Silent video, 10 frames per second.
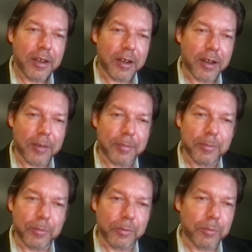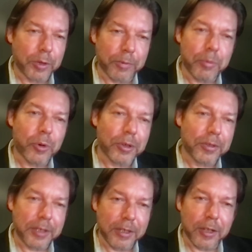Um, we've reported
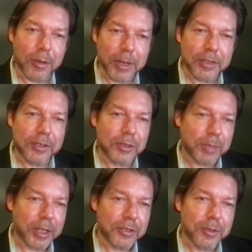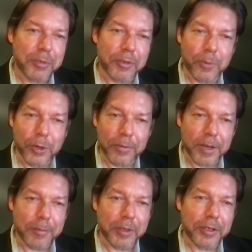that Elon Musk has pledged to put
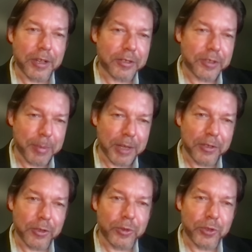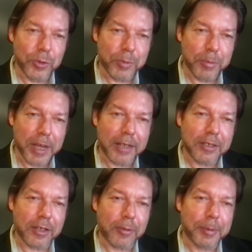forty-five million dollars a month into a super PAC
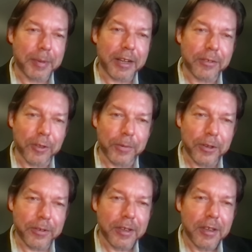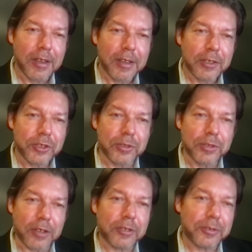to help him get out the vote. So
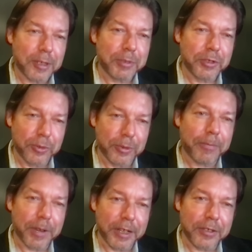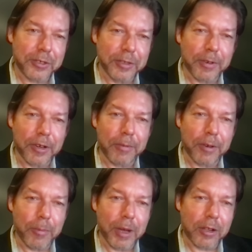Donald Trump is doing financially very
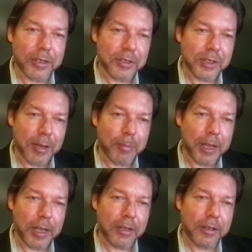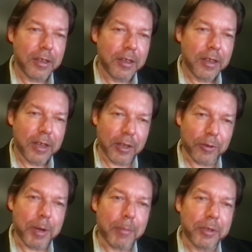very well. His campaign and
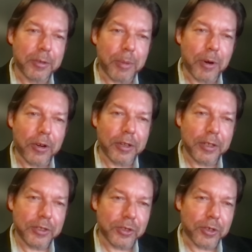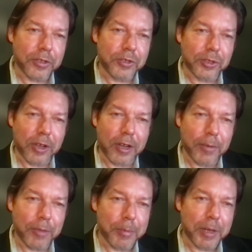the Republican Party started. July
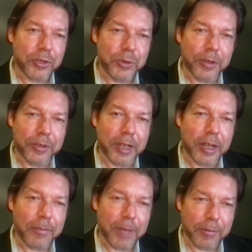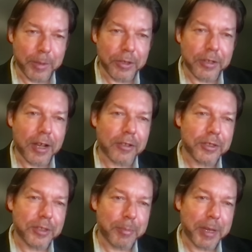with about $285 million
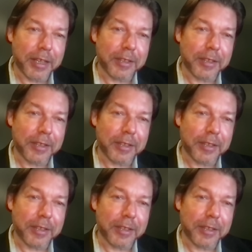in the bank.